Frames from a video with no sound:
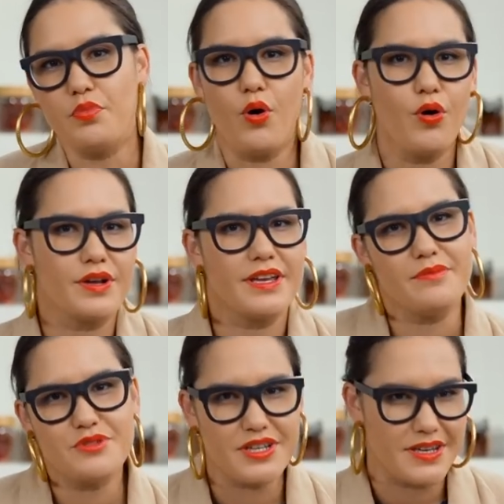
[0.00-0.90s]
pork
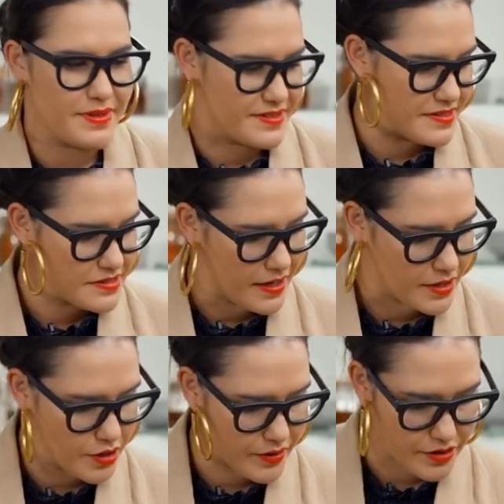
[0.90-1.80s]
kimchi business kind
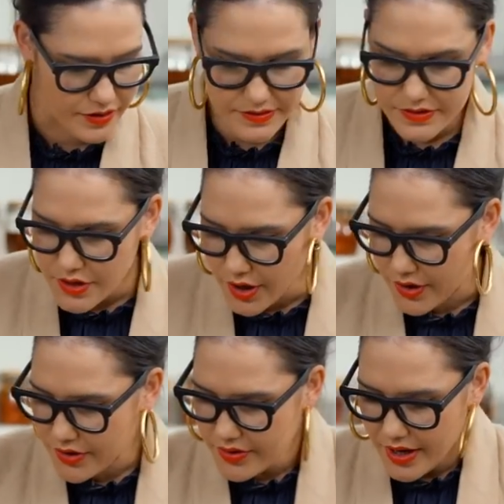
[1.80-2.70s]
of going on.
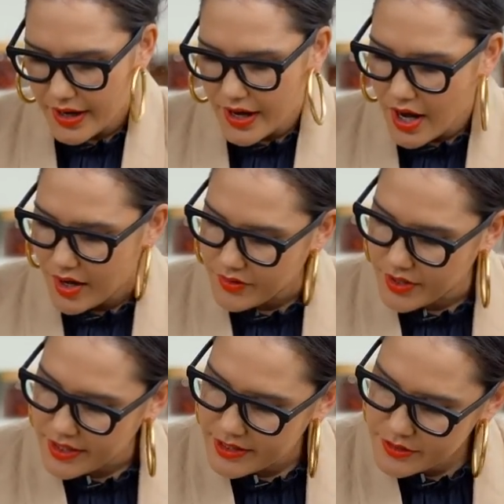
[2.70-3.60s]
So I've
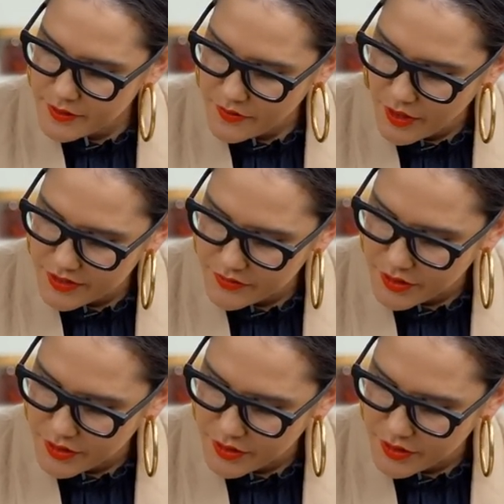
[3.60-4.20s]
got a little bit of olive